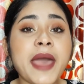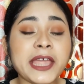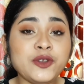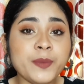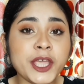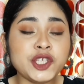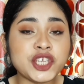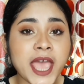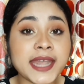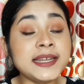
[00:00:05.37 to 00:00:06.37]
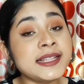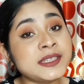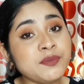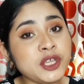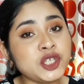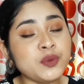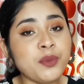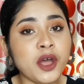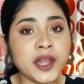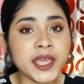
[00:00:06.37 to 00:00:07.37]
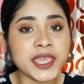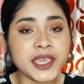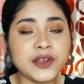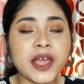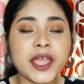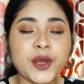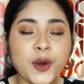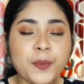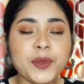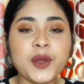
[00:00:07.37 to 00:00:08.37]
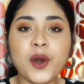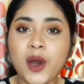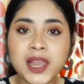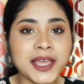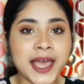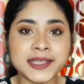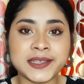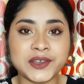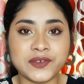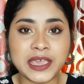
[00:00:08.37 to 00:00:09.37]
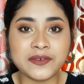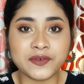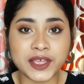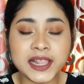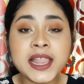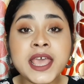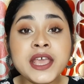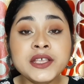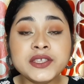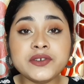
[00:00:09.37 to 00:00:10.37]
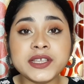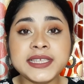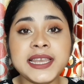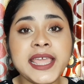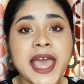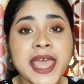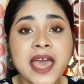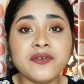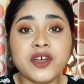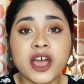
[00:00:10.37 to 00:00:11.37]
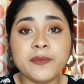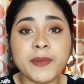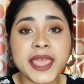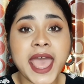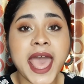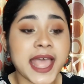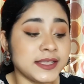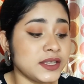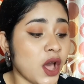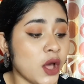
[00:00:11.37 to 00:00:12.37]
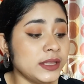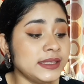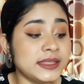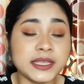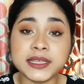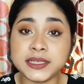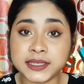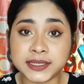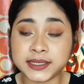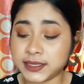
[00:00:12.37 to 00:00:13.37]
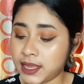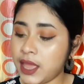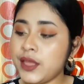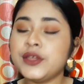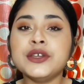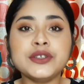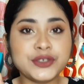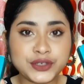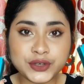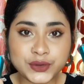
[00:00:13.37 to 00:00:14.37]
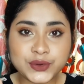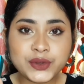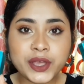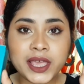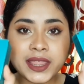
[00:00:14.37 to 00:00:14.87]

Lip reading: back to my channel. It's me Suparna here. I hope you all guys are doing well. So recently I have got my hands on this two.